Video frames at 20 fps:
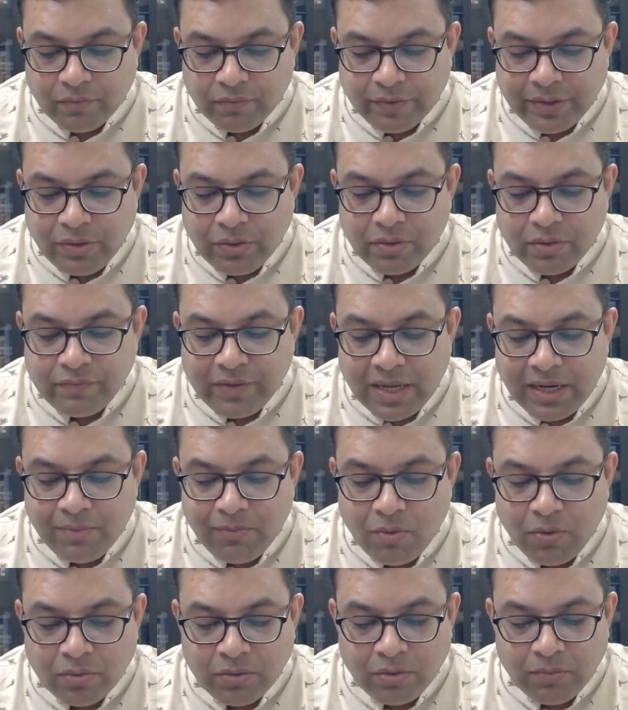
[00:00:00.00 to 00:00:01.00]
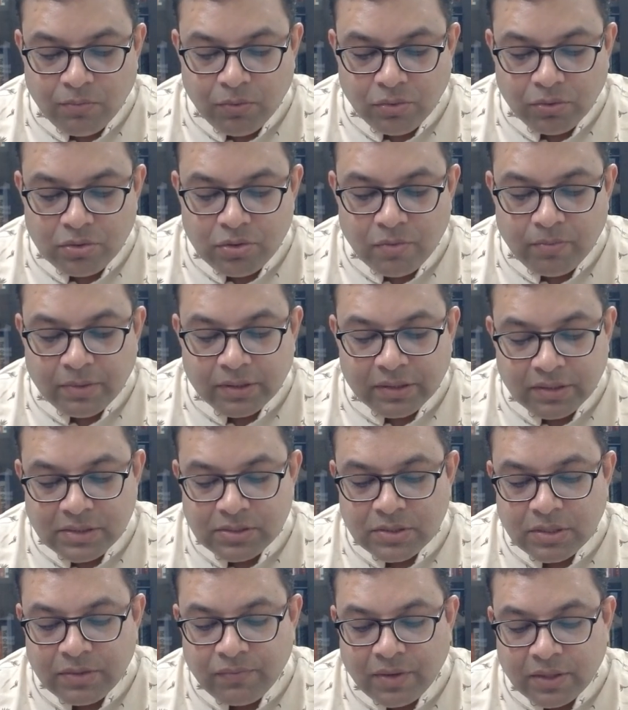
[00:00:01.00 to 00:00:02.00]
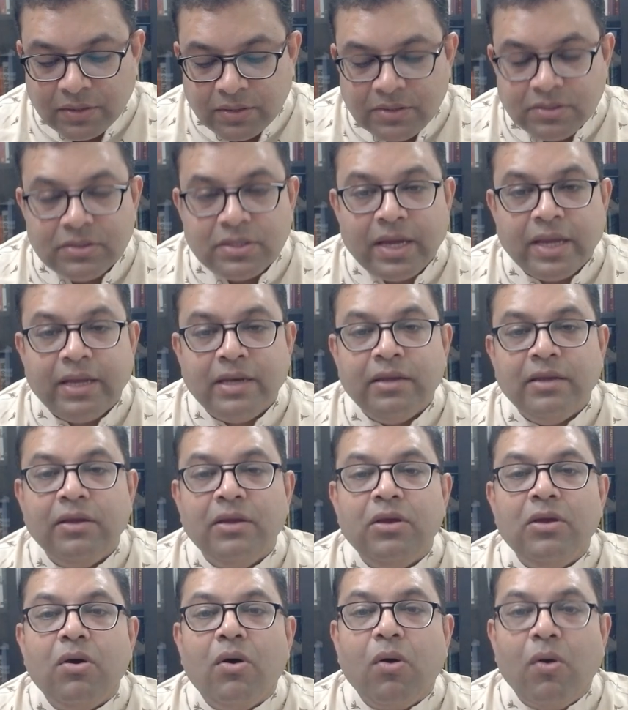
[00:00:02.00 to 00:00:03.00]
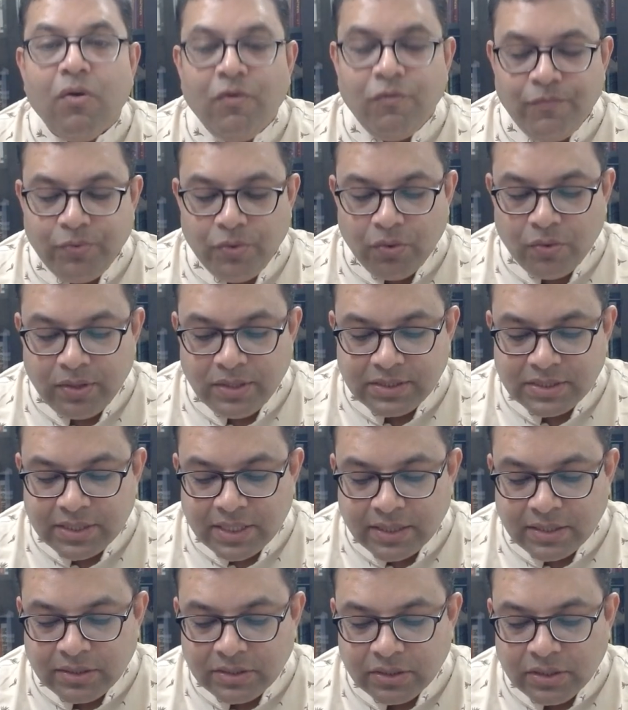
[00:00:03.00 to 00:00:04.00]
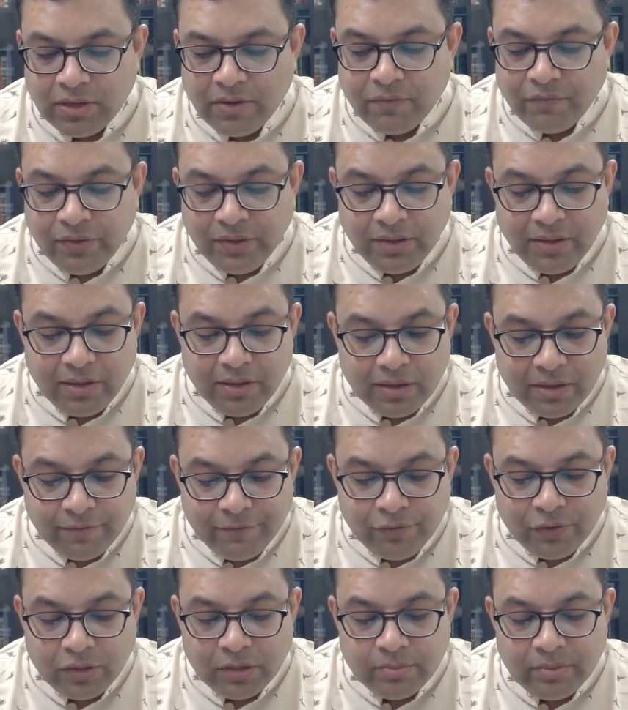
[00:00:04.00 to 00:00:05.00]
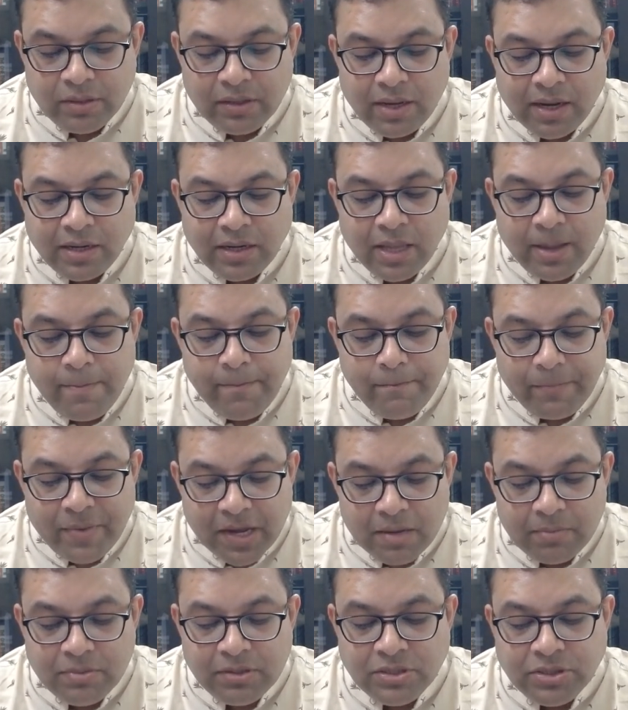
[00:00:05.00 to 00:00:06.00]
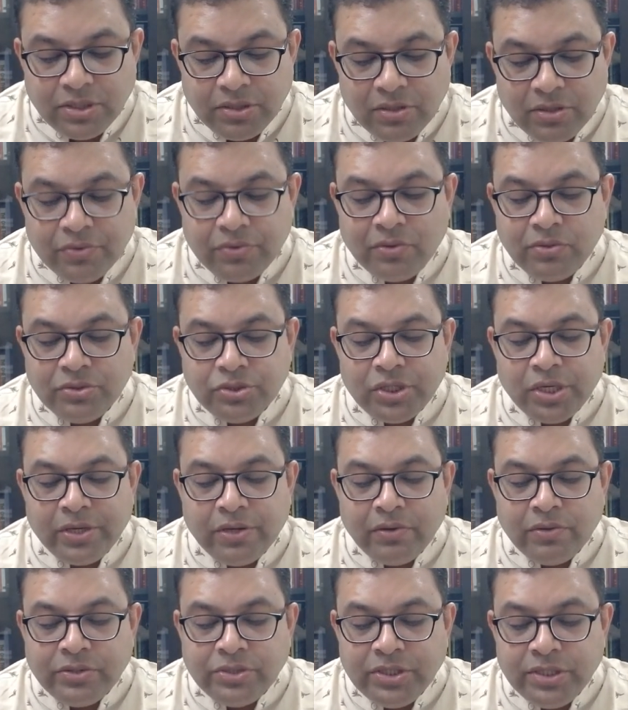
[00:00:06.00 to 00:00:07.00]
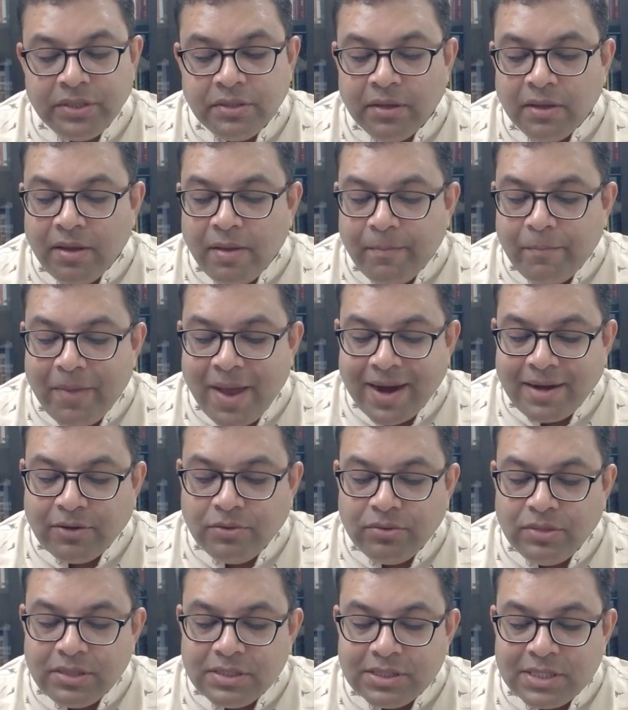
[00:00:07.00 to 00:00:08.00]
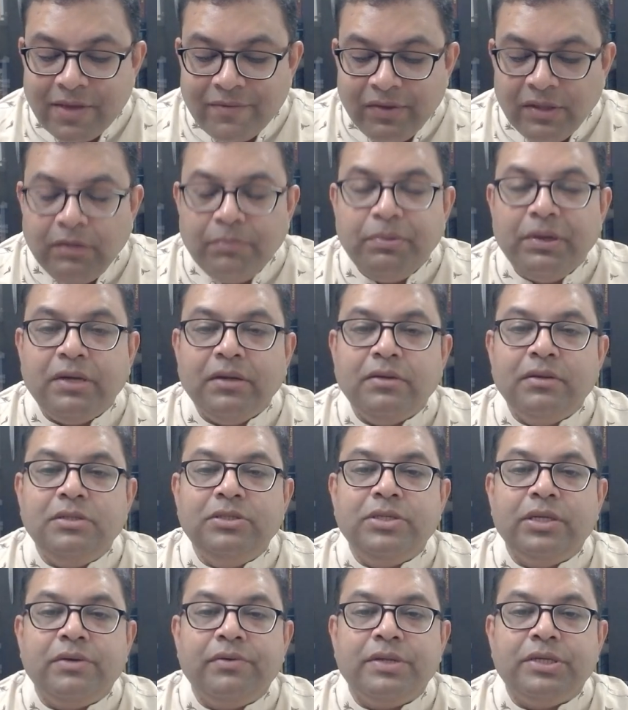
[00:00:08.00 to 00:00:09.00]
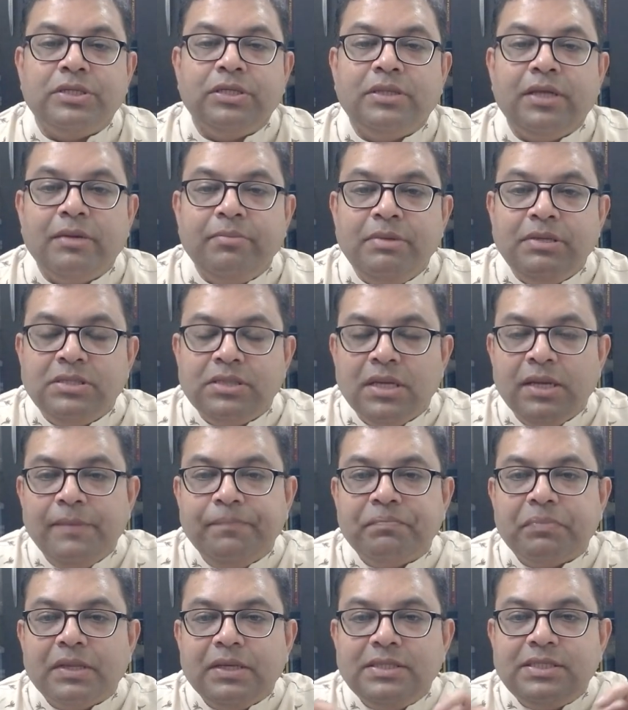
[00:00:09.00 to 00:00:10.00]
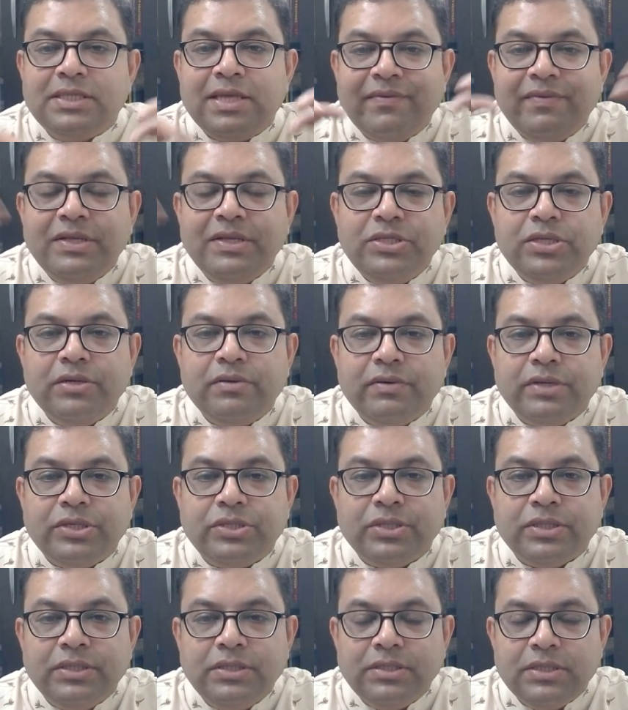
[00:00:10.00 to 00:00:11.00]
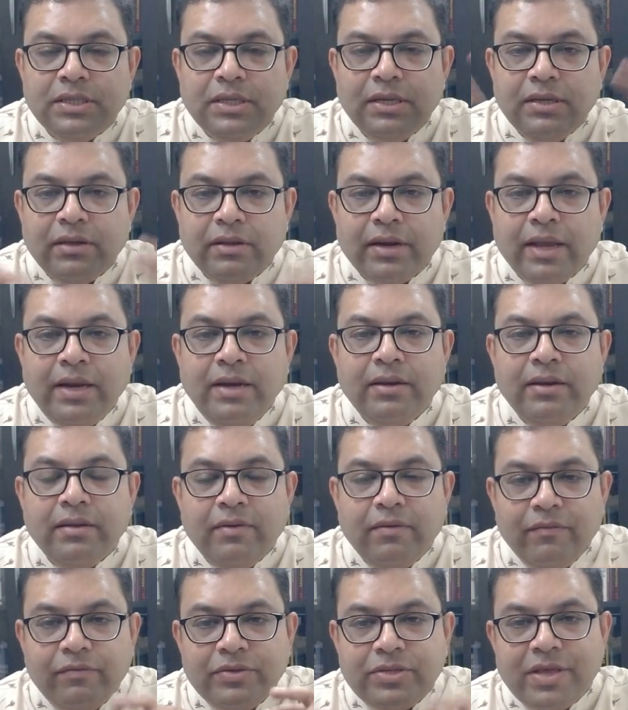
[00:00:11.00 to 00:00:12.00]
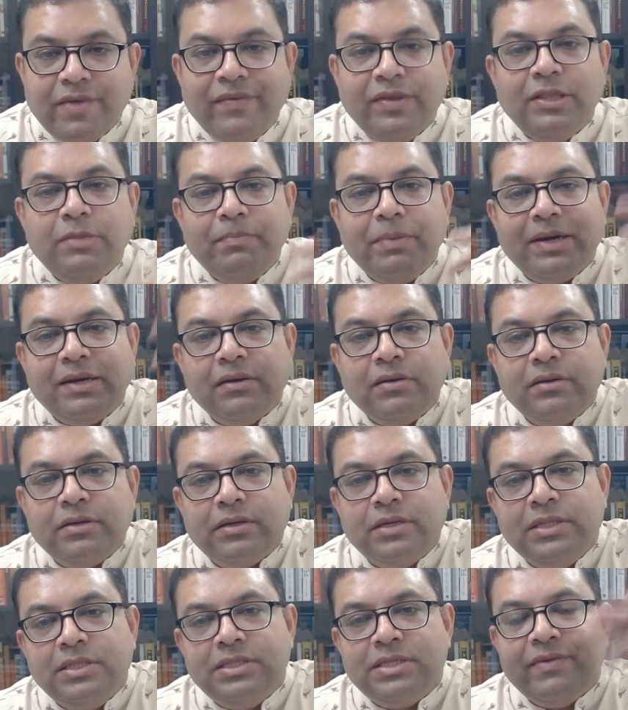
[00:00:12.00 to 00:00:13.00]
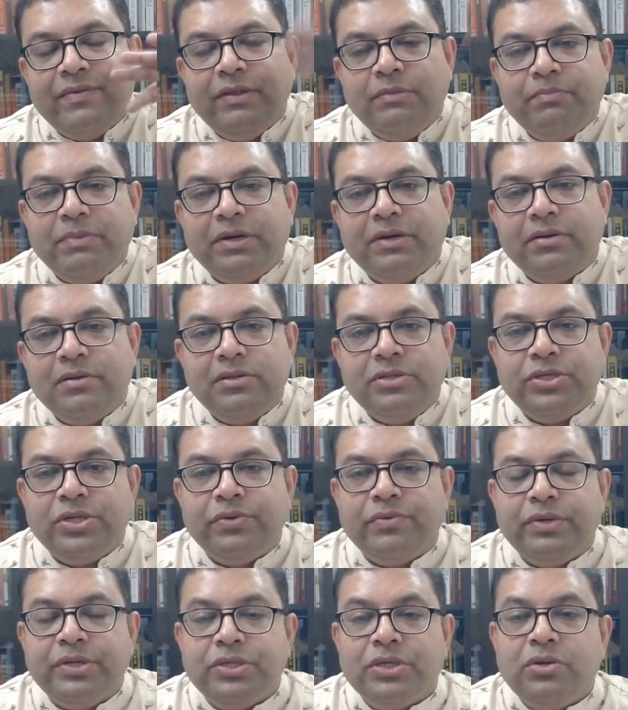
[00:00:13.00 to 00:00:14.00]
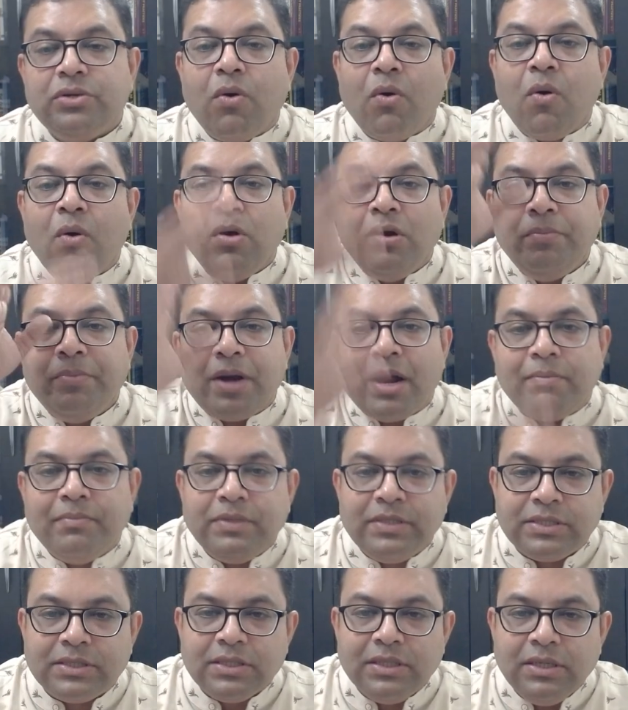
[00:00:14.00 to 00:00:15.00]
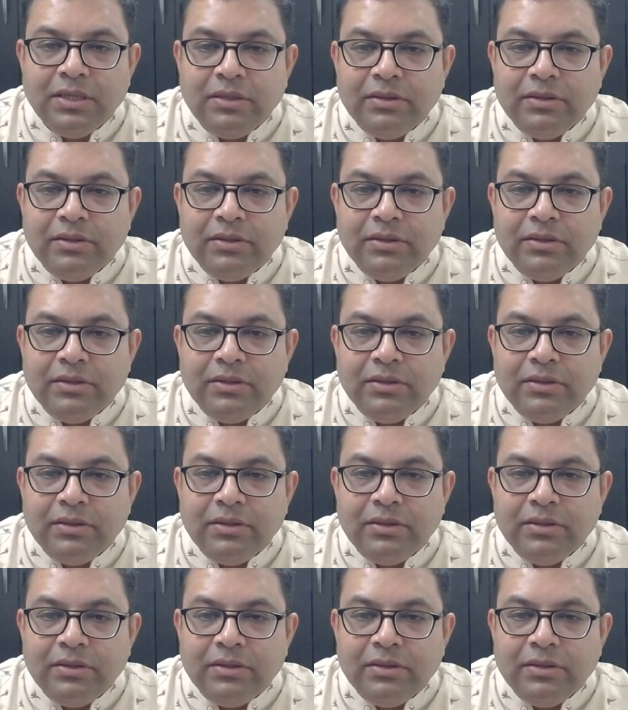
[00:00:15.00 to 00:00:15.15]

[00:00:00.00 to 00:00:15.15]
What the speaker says: when you are well born on both your mother's and father's side of pure descent, with irrefutable and impeccable genealogy back to the seventh paternal generation, that means seven generations, right? Seventh paternal generation, all Brahmins.